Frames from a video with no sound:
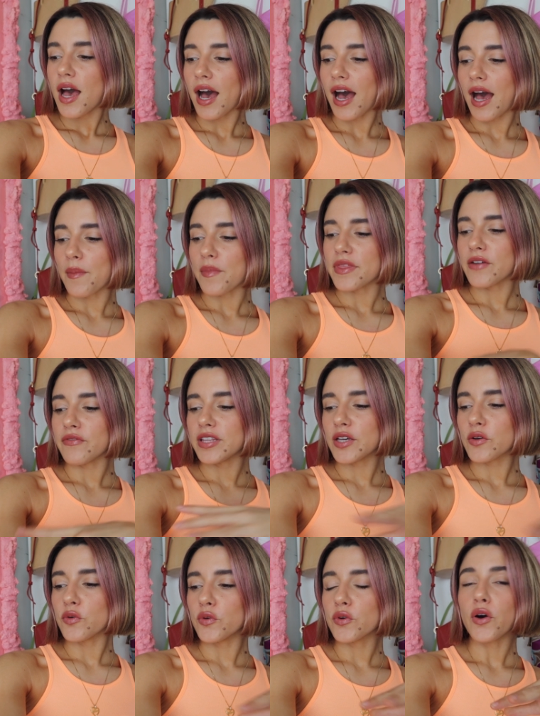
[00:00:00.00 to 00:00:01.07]
They're really
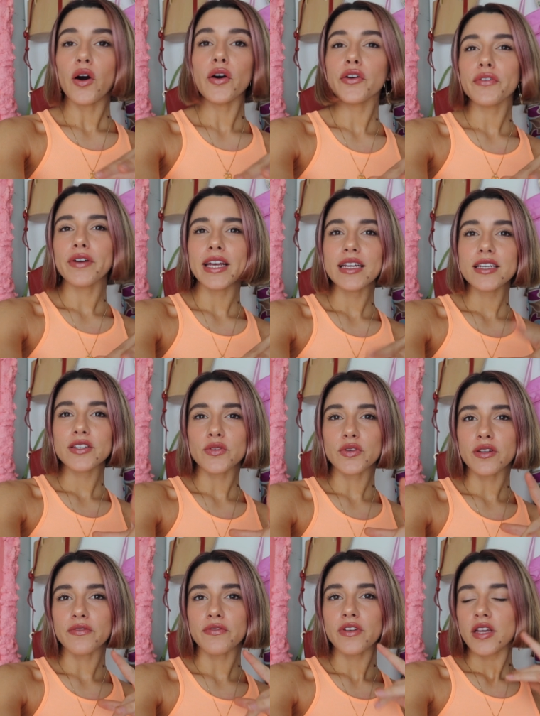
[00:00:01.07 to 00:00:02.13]
cool concrete
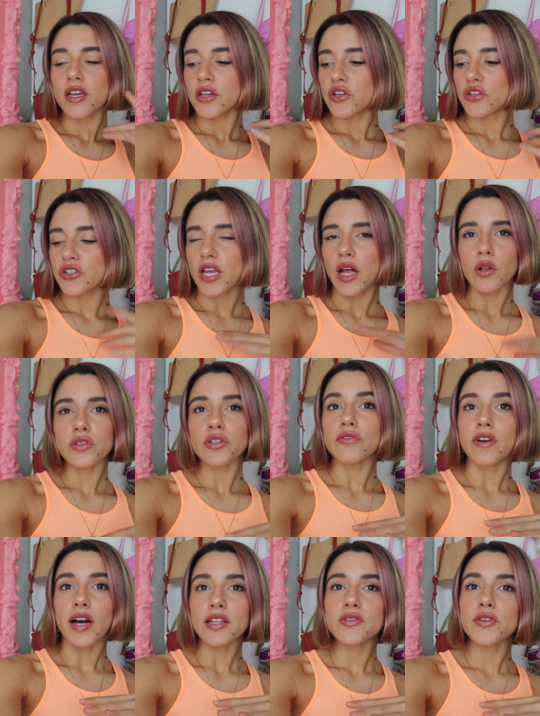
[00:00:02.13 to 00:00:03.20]
sort of shell
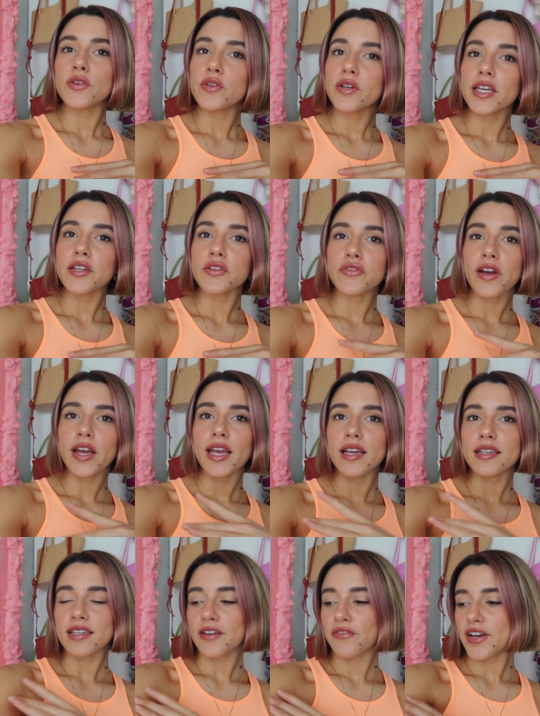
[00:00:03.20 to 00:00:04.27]
terrazzo looking
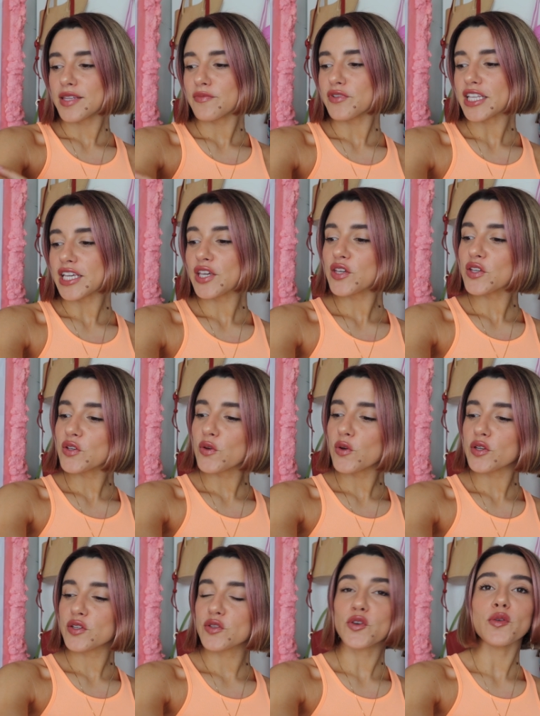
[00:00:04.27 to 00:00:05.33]
trays. I find them really
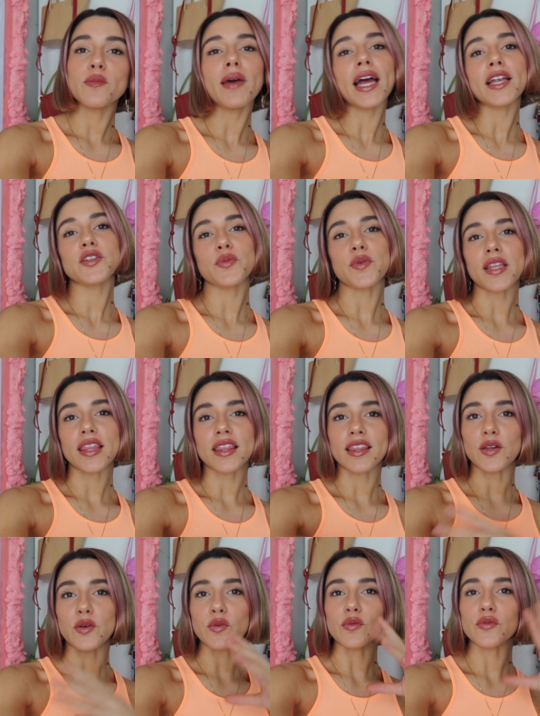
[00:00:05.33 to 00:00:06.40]
cute to match with
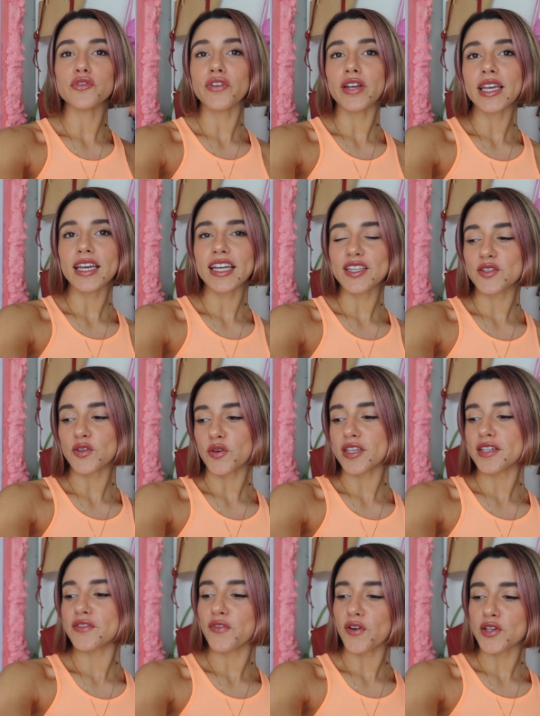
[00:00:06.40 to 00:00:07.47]
little trinkets. So
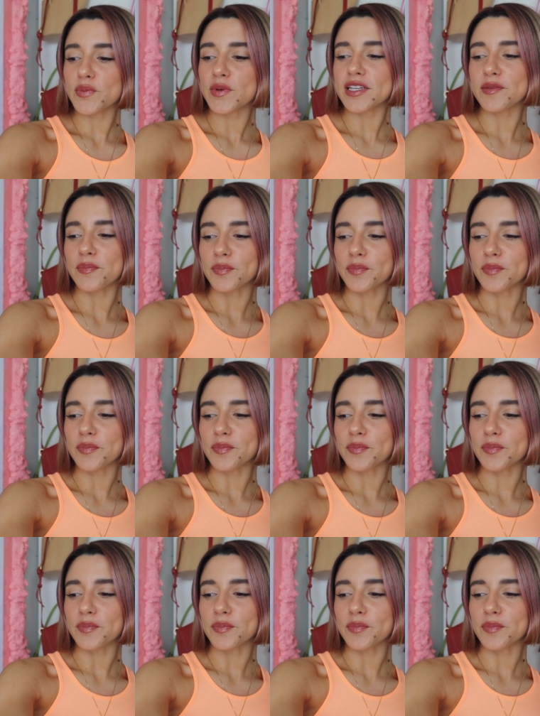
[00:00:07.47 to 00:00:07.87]
this first one is